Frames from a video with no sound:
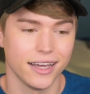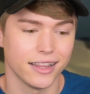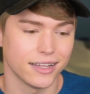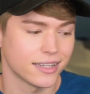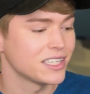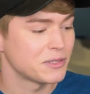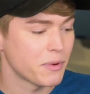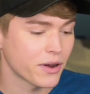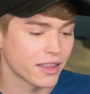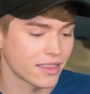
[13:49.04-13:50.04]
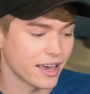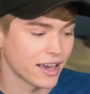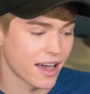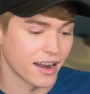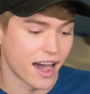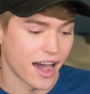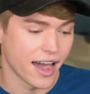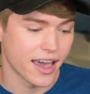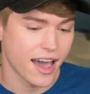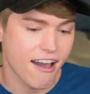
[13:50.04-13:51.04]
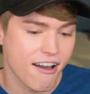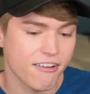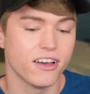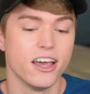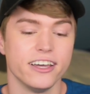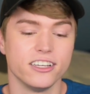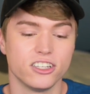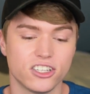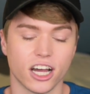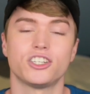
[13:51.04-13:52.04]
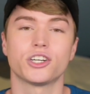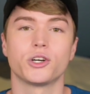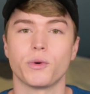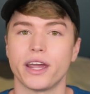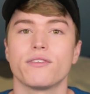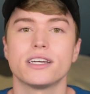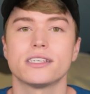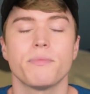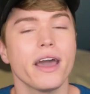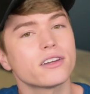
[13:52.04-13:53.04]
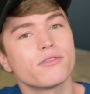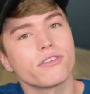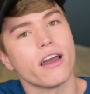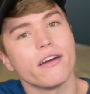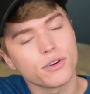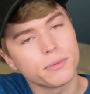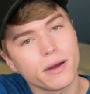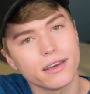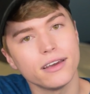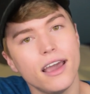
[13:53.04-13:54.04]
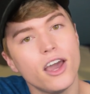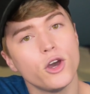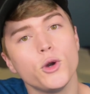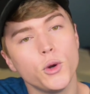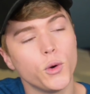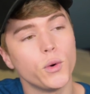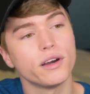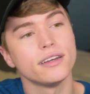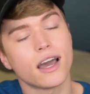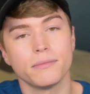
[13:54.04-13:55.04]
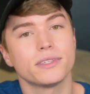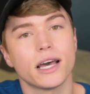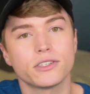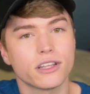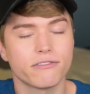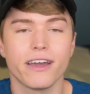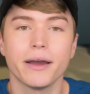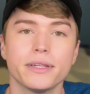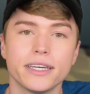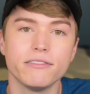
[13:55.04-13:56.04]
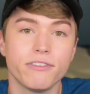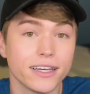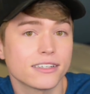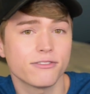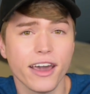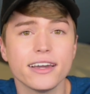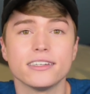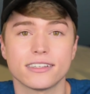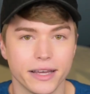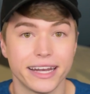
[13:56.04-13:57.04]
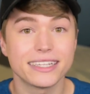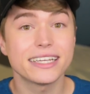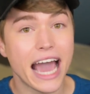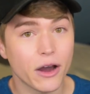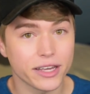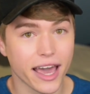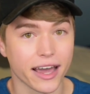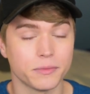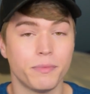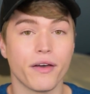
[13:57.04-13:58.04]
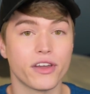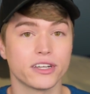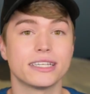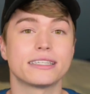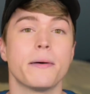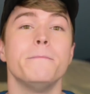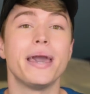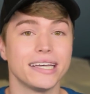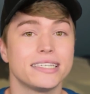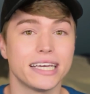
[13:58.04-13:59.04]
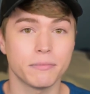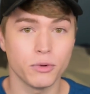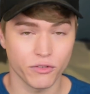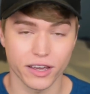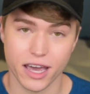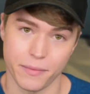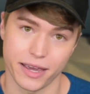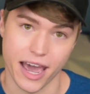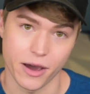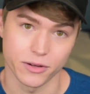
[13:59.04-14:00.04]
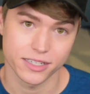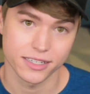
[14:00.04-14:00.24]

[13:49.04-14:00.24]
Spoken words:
this unspoken thing. And I have such a great respect for everybody who comes out to their family face to face. It isn't out yet, but there's this amazing movie coming out